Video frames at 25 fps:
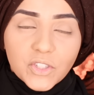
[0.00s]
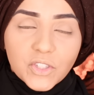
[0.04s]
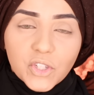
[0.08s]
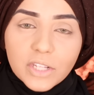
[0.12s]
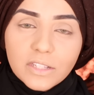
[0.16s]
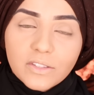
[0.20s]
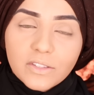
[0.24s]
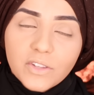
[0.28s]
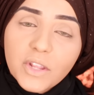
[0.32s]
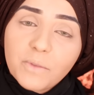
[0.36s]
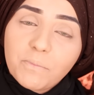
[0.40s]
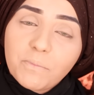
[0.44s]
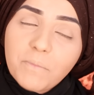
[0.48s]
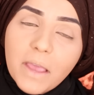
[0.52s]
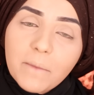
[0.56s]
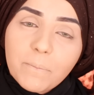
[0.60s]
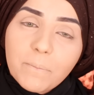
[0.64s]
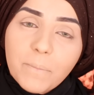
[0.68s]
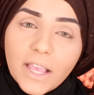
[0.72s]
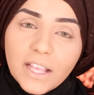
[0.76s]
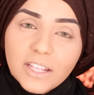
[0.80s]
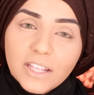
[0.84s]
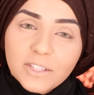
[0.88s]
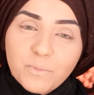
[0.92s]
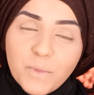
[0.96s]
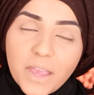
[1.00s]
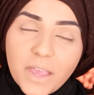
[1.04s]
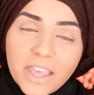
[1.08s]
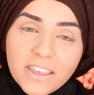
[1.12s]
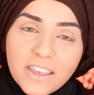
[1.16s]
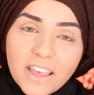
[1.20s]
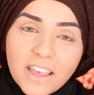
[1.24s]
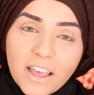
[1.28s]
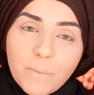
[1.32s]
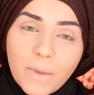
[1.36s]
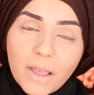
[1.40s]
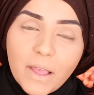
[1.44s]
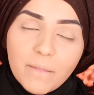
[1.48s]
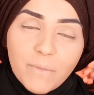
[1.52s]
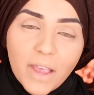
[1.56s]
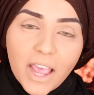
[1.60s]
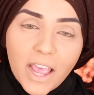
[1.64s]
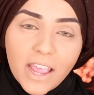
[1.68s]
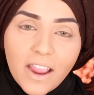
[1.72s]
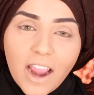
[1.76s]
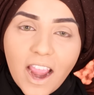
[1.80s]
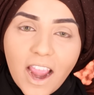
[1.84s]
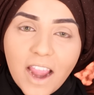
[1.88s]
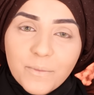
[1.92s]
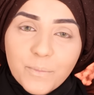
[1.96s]
just did my base makeup and
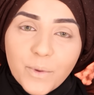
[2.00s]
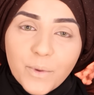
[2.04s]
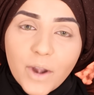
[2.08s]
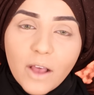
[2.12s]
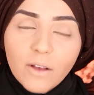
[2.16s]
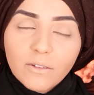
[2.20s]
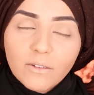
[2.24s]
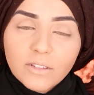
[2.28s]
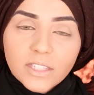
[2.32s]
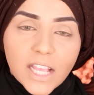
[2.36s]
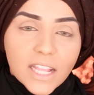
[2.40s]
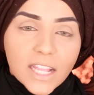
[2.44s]
my eyebrows.